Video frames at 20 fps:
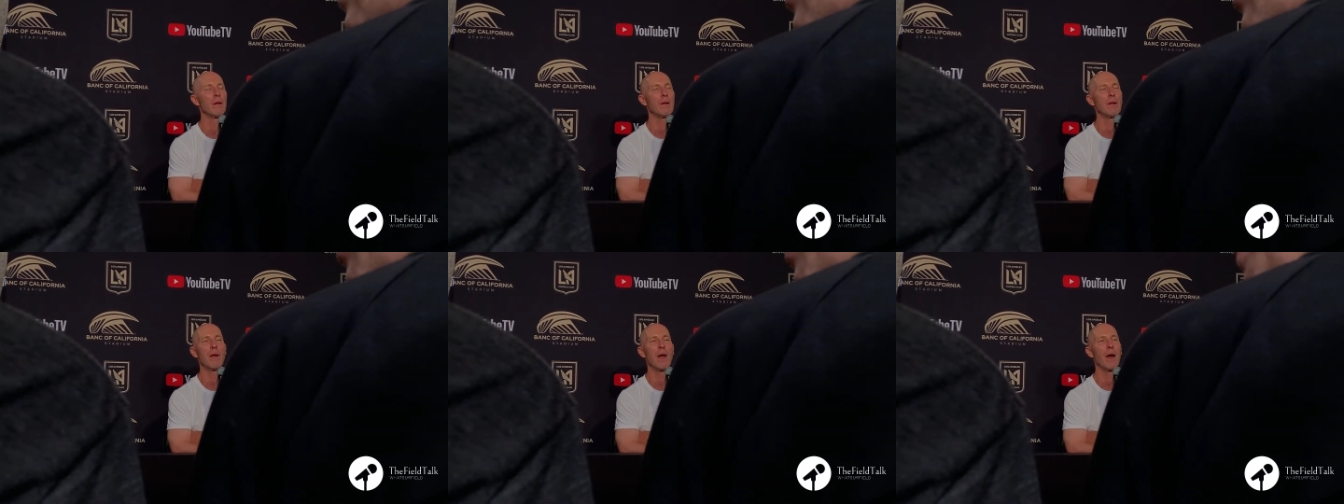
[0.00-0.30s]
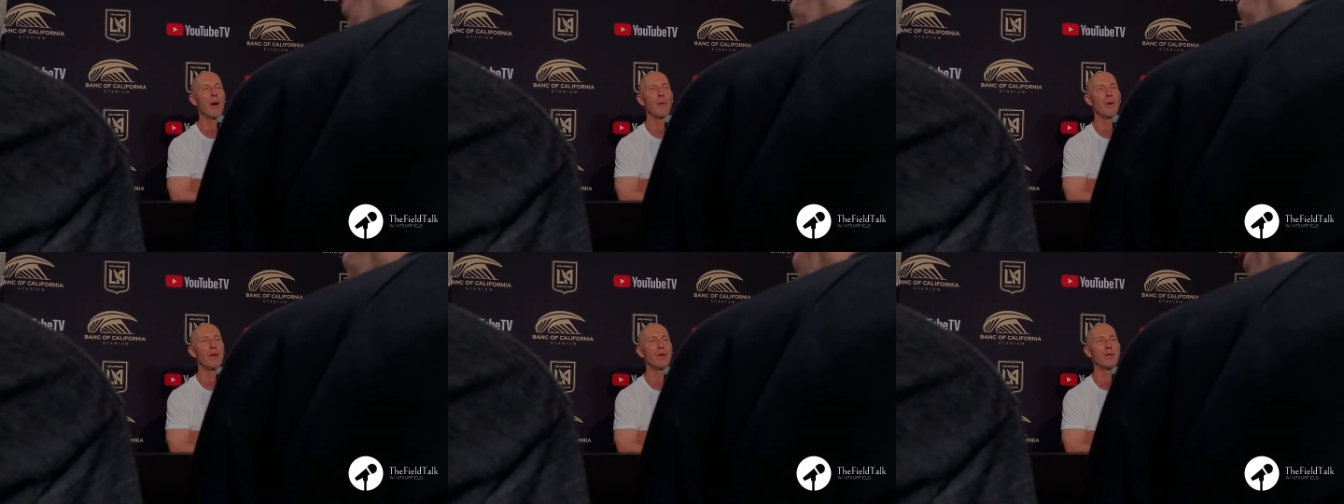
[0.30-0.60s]

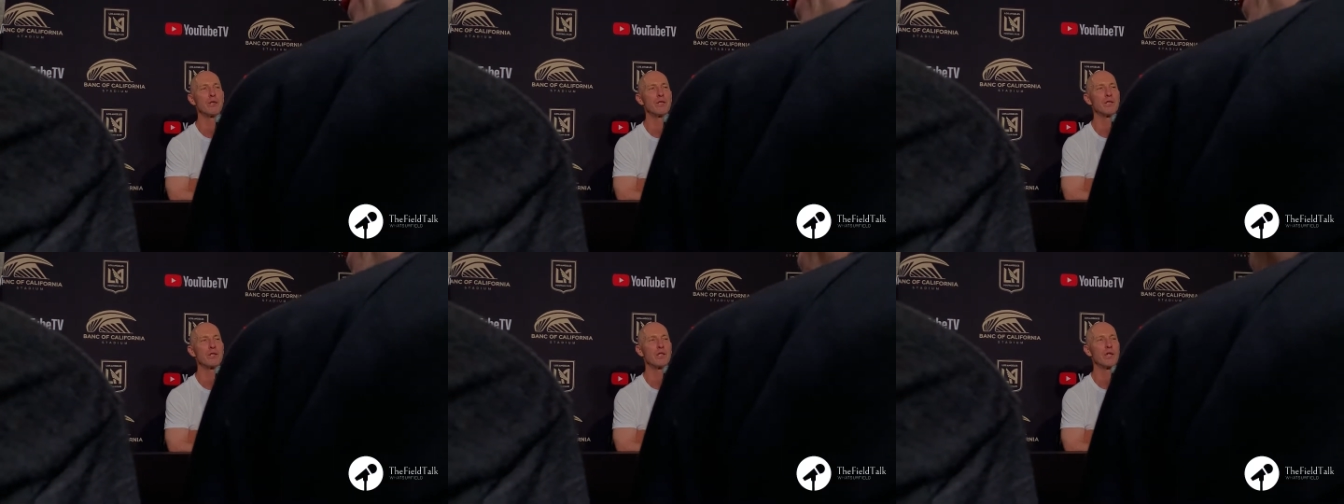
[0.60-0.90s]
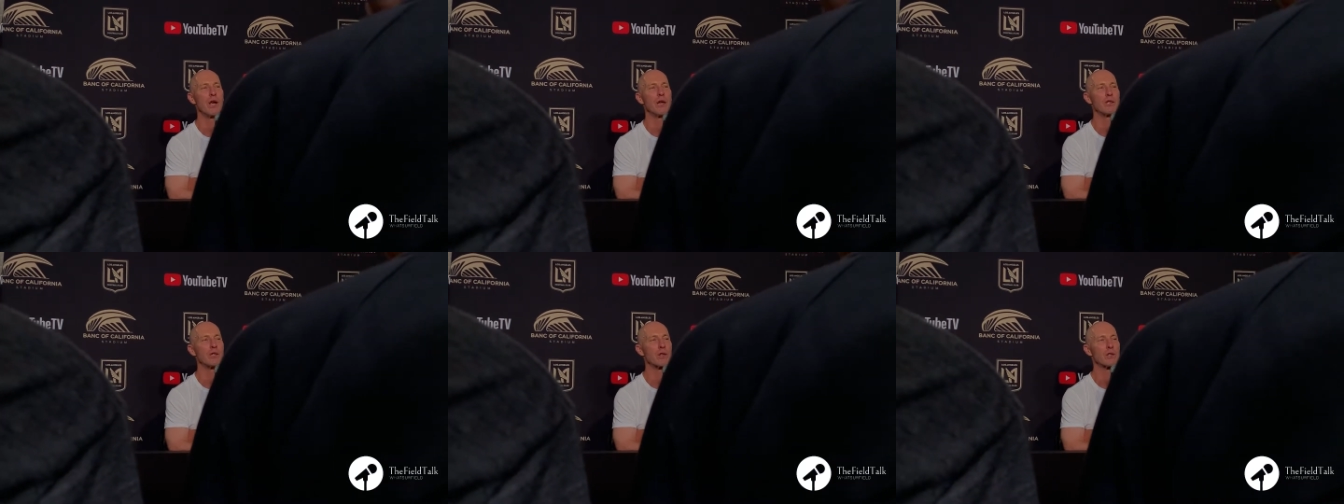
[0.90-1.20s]
Yeah, we didn't
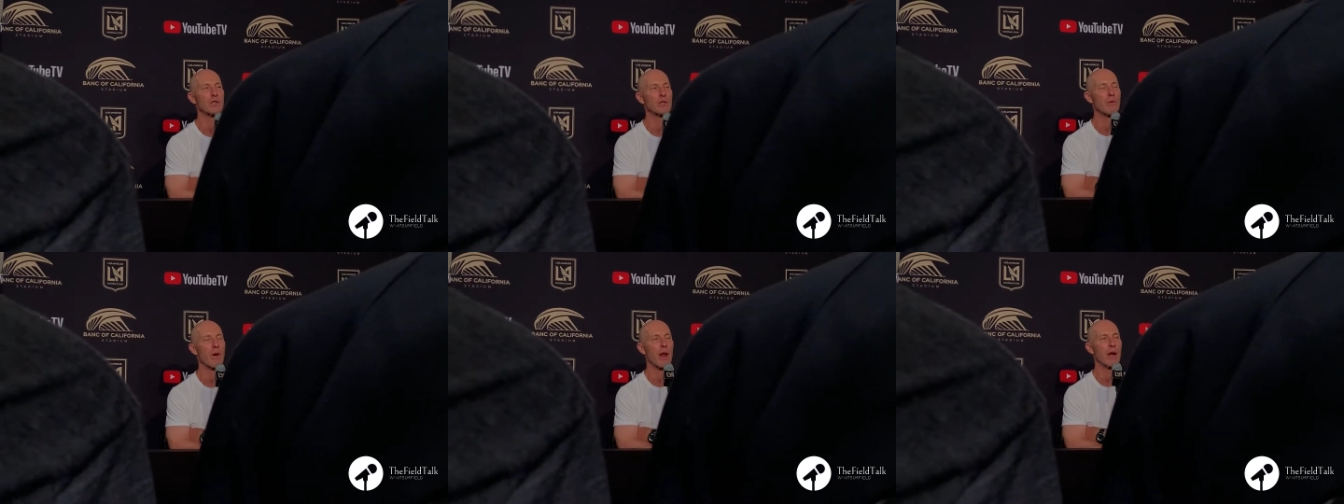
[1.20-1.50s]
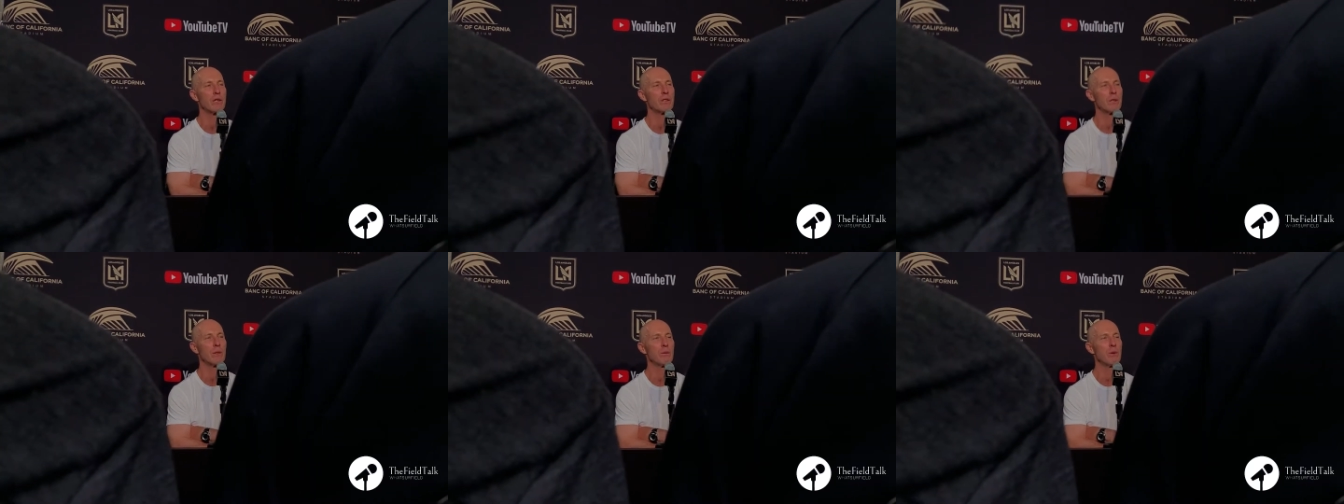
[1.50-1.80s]
change our strategy.